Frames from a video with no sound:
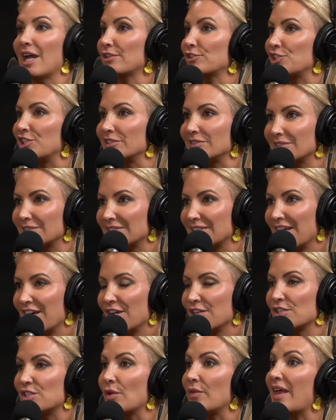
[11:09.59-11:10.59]

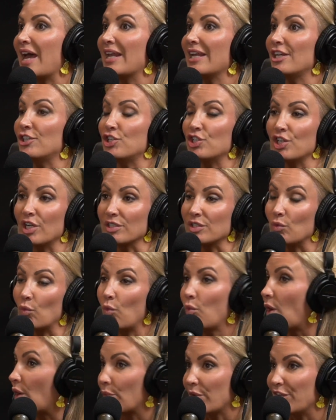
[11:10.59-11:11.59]
selections so that
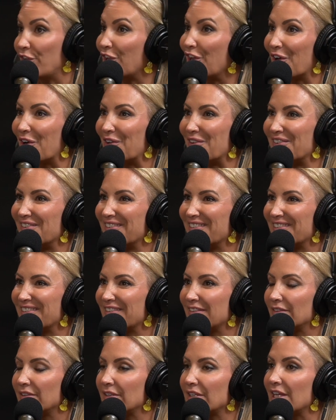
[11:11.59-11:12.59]
it's just what we
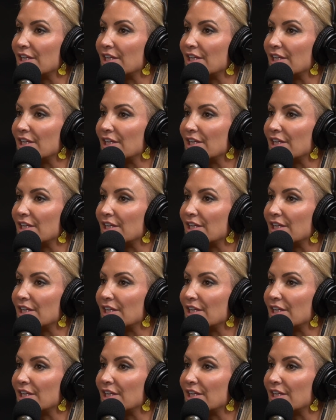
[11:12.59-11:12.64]
do.